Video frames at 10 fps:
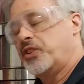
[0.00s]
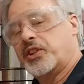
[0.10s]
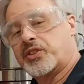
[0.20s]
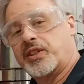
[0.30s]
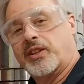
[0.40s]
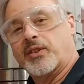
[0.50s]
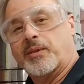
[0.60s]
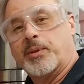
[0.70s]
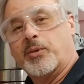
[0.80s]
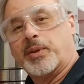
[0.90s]
just here in a
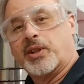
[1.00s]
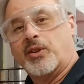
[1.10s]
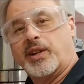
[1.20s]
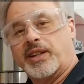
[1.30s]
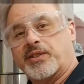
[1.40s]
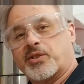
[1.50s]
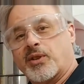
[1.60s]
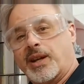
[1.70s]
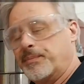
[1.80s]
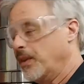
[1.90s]
moment to go ahead and
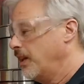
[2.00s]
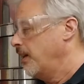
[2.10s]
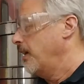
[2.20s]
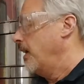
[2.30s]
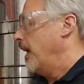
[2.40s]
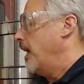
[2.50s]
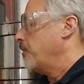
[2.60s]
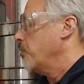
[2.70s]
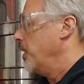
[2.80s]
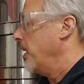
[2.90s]
scrape.
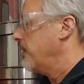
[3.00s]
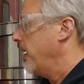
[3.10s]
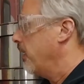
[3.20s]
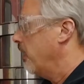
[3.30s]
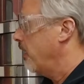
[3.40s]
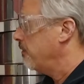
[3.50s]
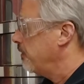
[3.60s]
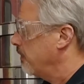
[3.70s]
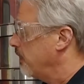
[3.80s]
After we get that off,